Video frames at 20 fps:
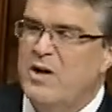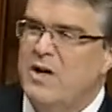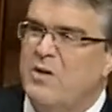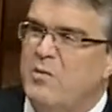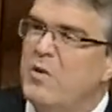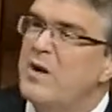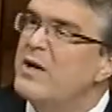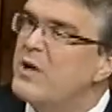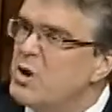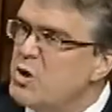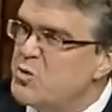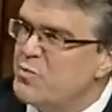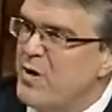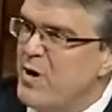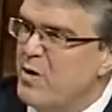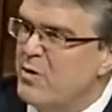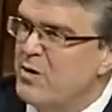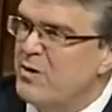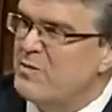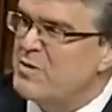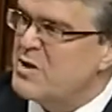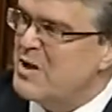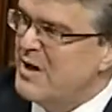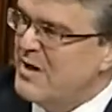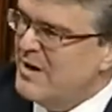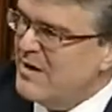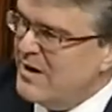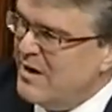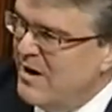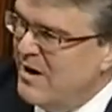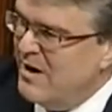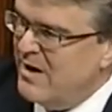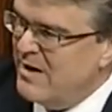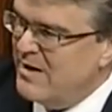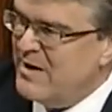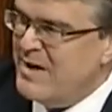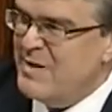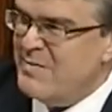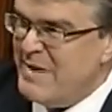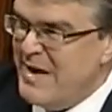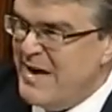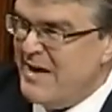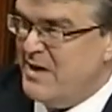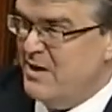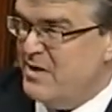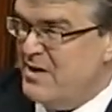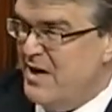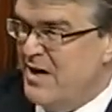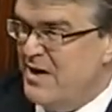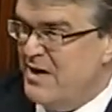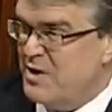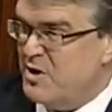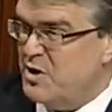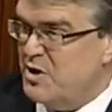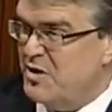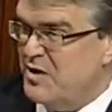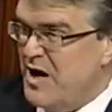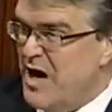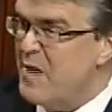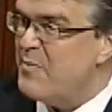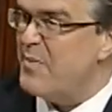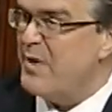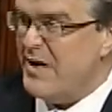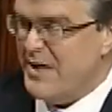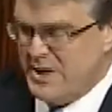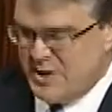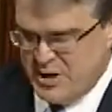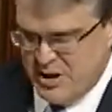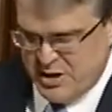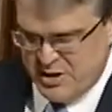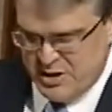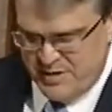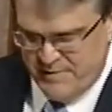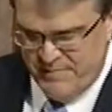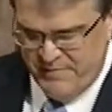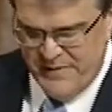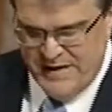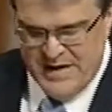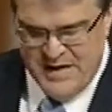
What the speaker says: Windows programs on a Macintosh operating system.